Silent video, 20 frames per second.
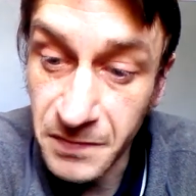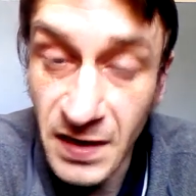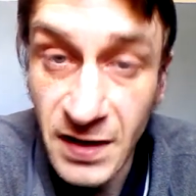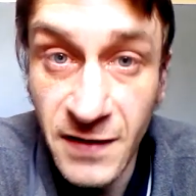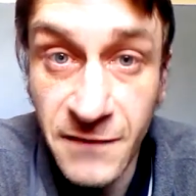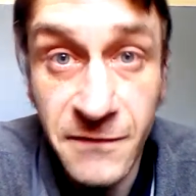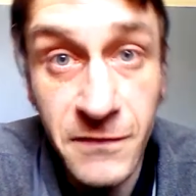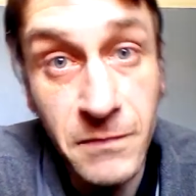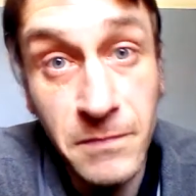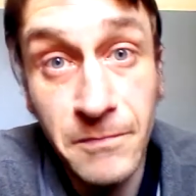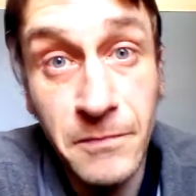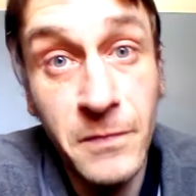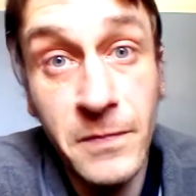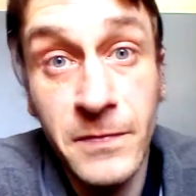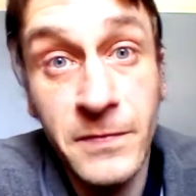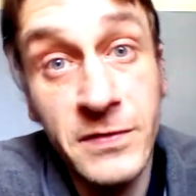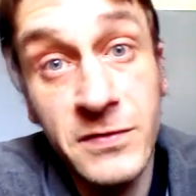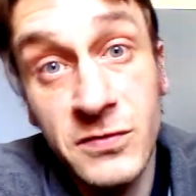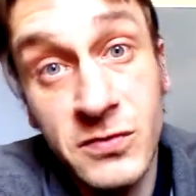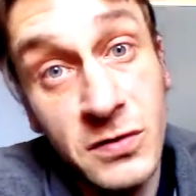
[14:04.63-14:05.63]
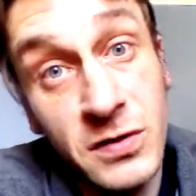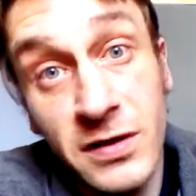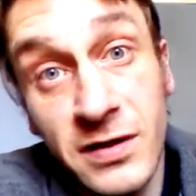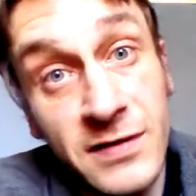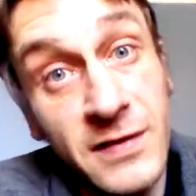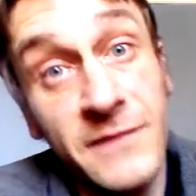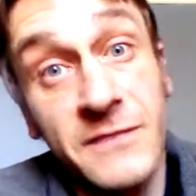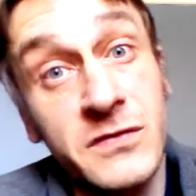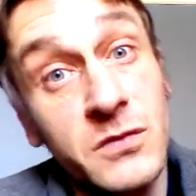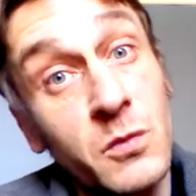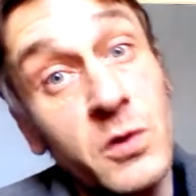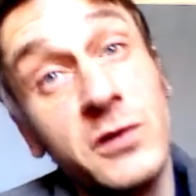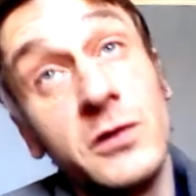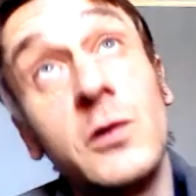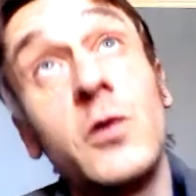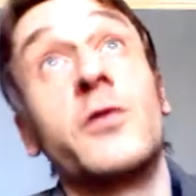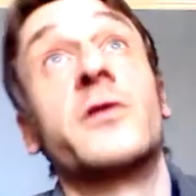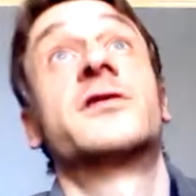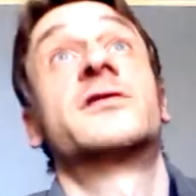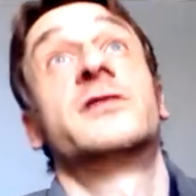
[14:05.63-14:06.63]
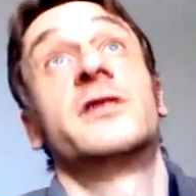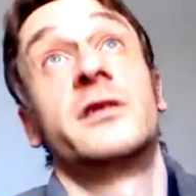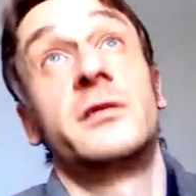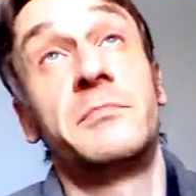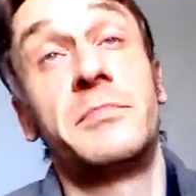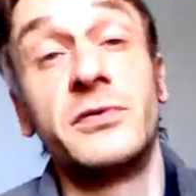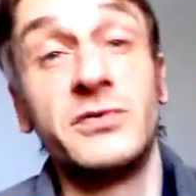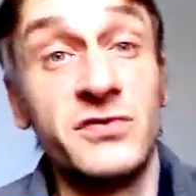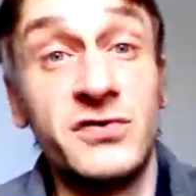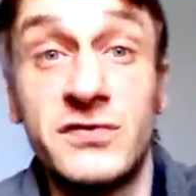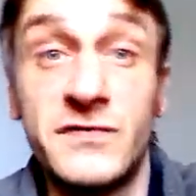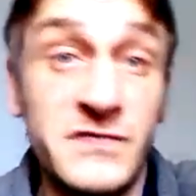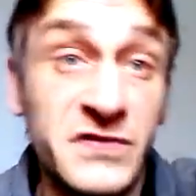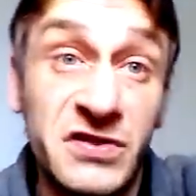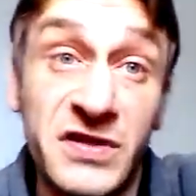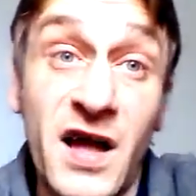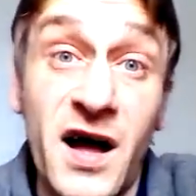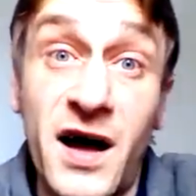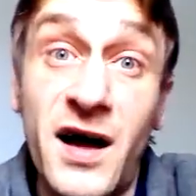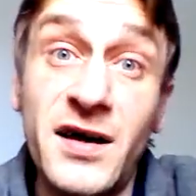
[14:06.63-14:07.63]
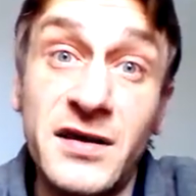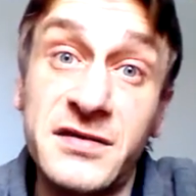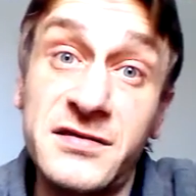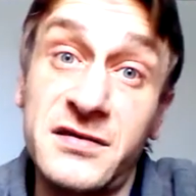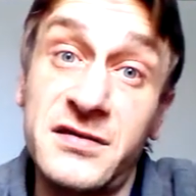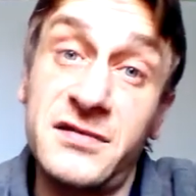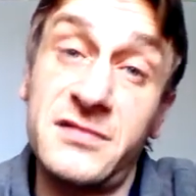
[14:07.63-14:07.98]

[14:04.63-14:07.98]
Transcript: if someone looks at a bunch of stars,